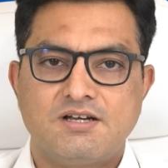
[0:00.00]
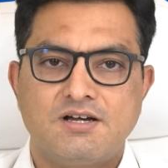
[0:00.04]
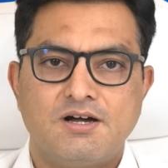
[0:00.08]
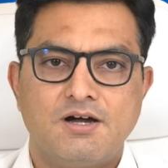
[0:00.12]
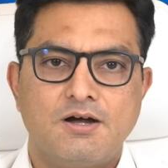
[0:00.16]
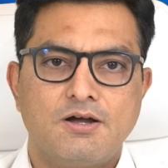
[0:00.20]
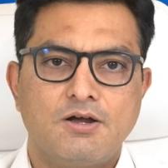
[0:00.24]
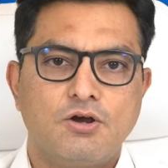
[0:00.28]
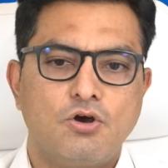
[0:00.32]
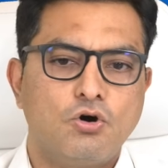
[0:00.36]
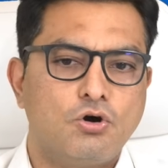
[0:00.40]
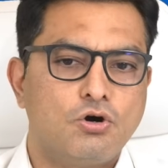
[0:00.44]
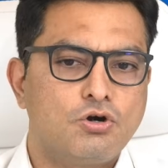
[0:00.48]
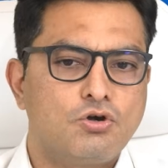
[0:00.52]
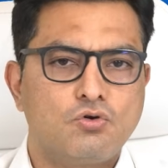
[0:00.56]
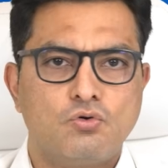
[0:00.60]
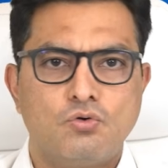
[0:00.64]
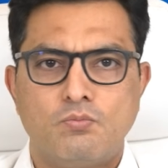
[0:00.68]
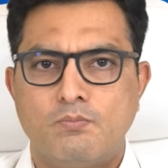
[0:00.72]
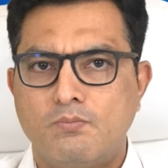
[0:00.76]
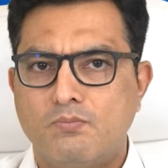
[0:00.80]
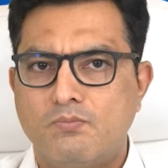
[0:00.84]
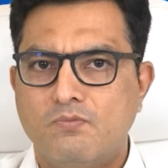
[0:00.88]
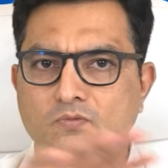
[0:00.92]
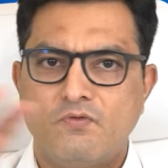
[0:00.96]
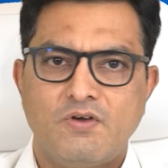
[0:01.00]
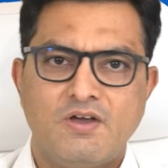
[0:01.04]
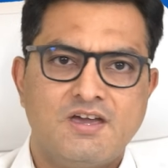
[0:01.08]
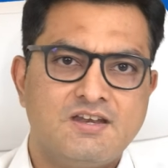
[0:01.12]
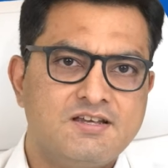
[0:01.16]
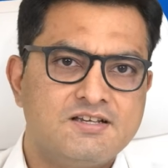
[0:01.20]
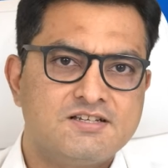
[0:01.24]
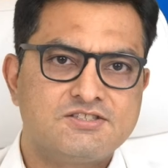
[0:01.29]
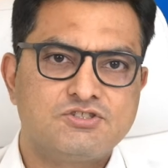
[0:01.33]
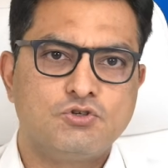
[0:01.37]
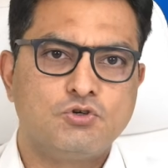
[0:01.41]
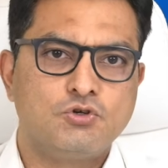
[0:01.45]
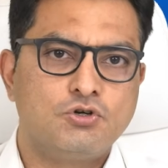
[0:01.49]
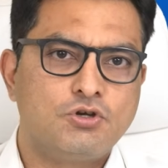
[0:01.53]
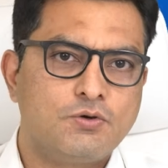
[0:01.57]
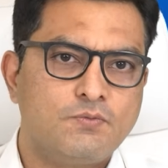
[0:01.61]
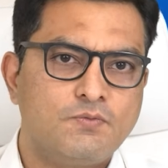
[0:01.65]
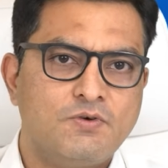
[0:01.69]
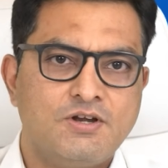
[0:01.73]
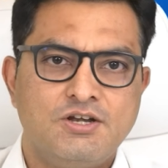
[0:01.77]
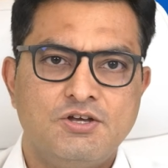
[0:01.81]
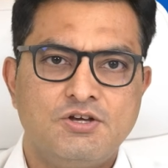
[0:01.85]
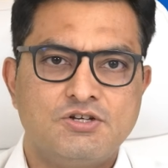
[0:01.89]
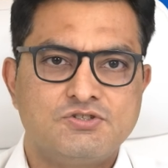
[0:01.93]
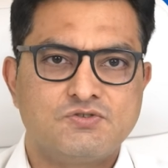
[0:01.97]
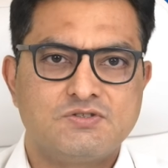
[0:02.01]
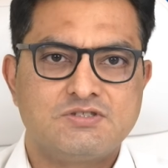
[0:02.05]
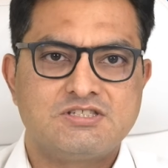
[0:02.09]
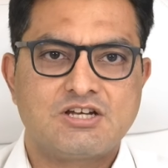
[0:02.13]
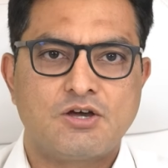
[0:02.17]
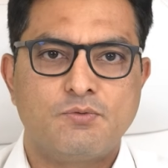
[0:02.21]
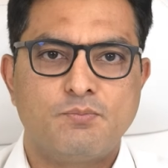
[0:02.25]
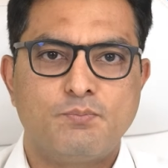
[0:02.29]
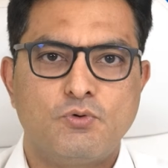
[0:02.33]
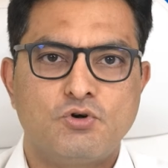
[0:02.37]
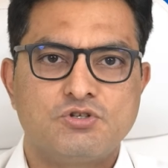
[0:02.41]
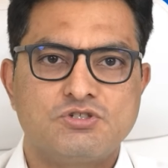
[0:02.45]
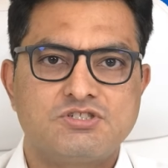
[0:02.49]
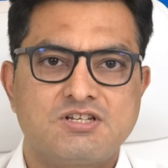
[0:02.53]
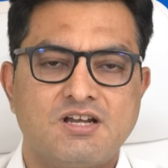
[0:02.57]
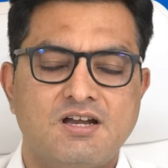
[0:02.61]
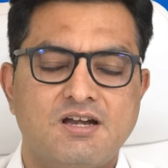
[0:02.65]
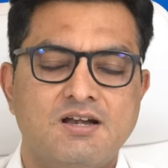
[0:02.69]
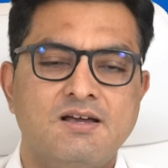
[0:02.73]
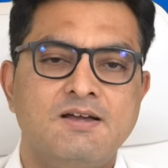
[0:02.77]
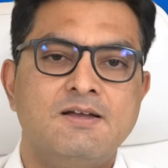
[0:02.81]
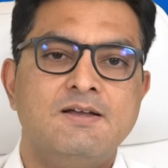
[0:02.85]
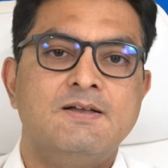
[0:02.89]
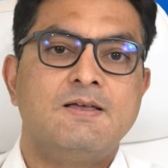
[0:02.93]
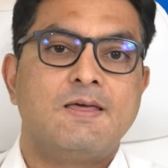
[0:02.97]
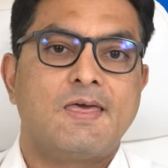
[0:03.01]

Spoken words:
go to various YouTube videos which I've posted.